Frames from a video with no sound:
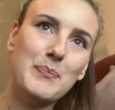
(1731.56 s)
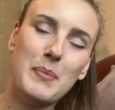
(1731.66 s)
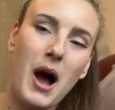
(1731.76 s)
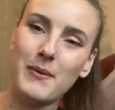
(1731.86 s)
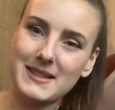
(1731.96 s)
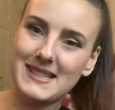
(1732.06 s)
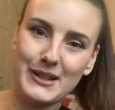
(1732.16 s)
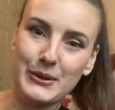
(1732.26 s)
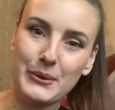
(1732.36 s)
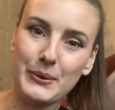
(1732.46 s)
but I was
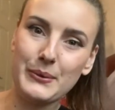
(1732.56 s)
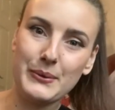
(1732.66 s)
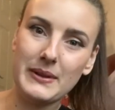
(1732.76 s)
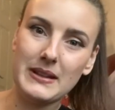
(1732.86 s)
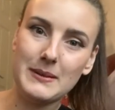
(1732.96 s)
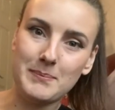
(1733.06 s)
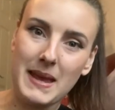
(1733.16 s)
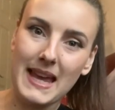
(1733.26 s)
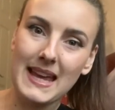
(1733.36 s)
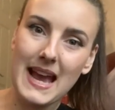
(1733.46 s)
still
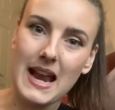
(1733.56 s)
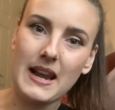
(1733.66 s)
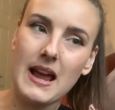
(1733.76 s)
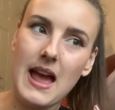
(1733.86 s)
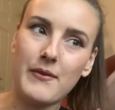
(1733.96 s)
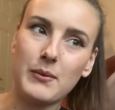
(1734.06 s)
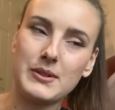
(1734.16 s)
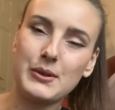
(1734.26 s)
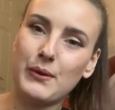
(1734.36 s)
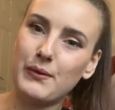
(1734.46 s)
me and everyone
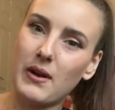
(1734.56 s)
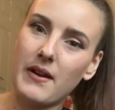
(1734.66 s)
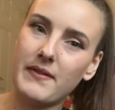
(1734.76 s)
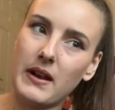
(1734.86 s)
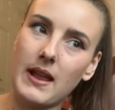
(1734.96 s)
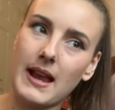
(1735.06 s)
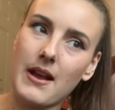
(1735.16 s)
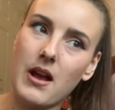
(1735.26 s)
sort of I felt like